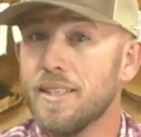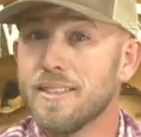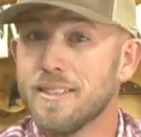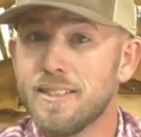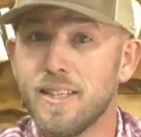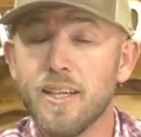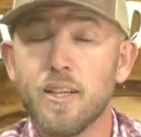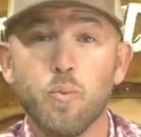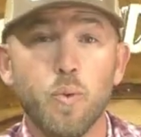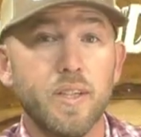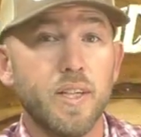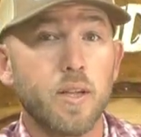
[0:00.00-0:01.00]
didn't see it,
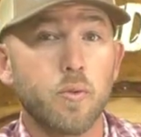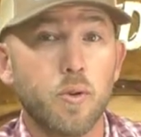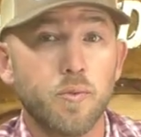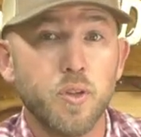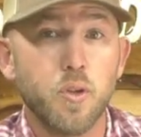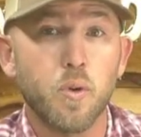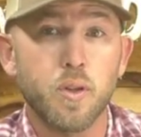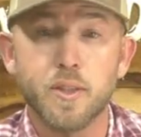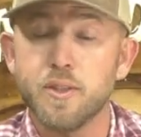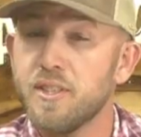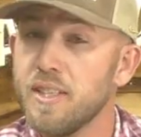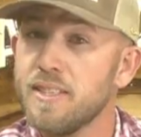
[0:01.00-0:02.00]
we did a review on
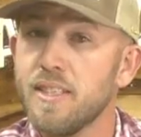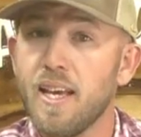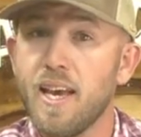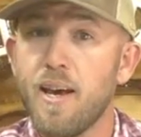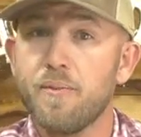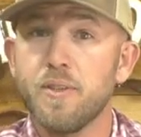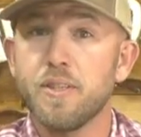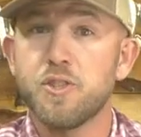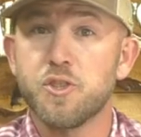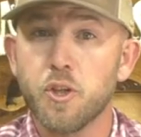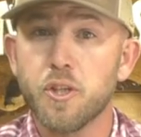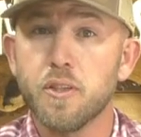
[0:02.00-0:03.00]
their six and a half inch
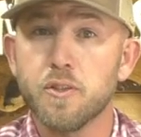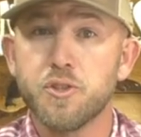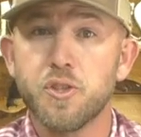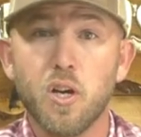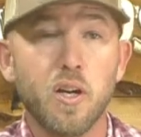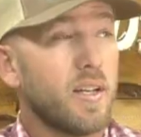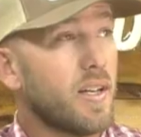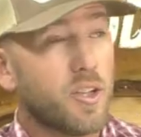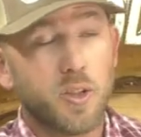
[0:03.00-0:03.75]
circular saw.